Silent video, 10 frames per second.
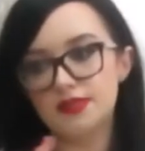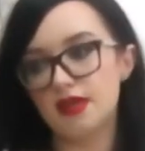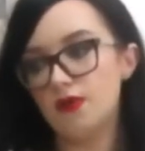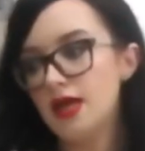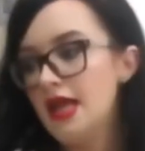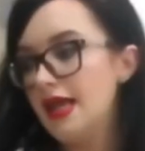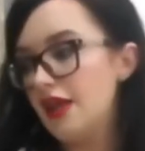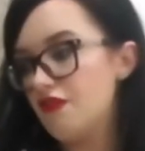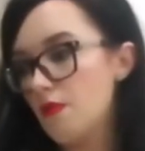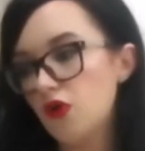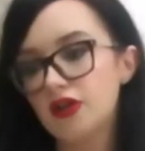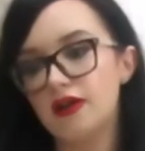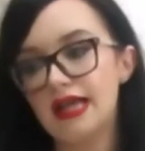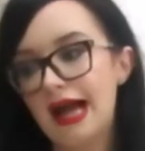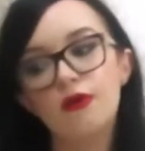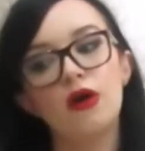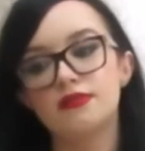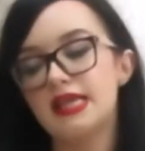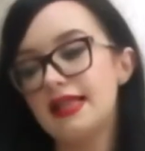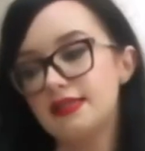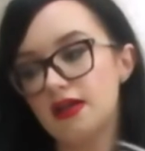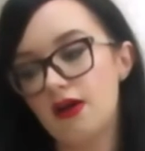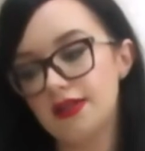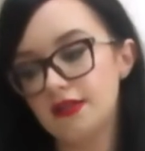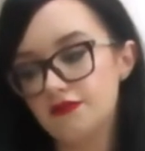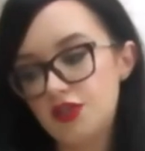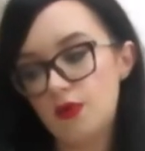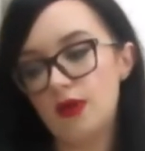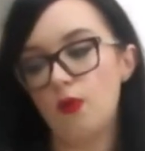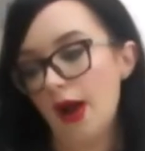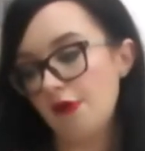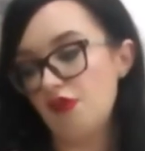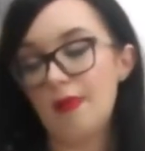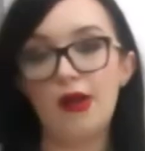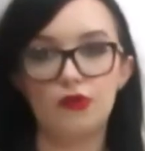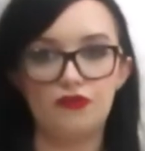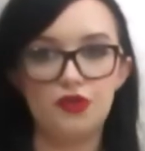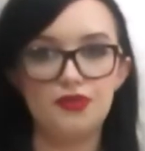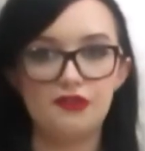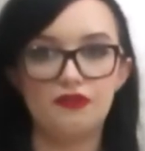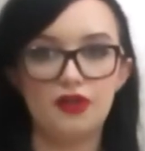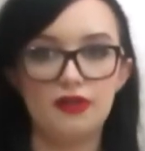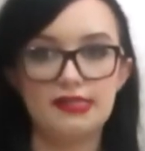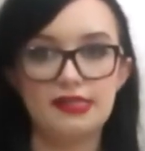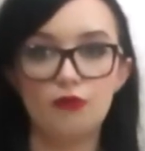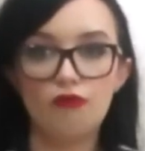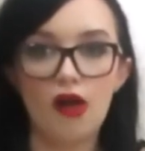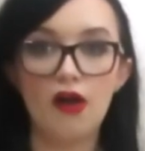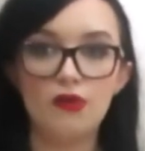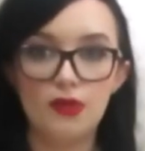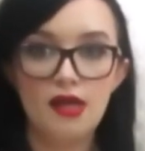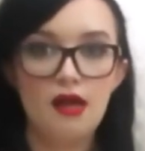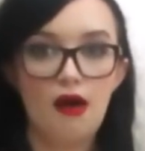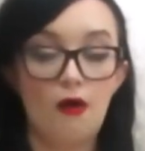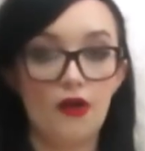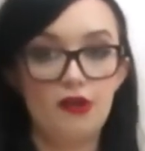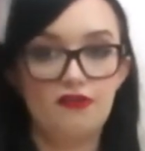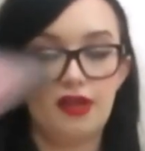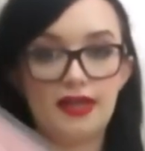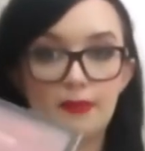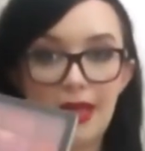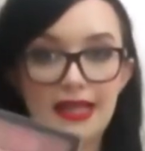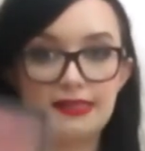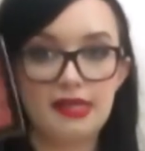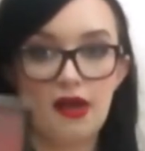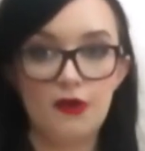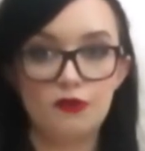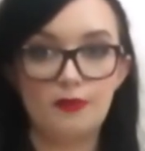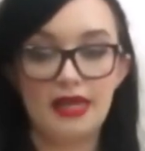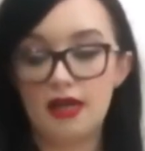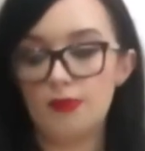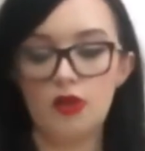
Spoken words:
So if I'm on a night out, I'll tend to kind of do it where if I'm out a few different nights in a row, I'll go for like a pink toned pin-up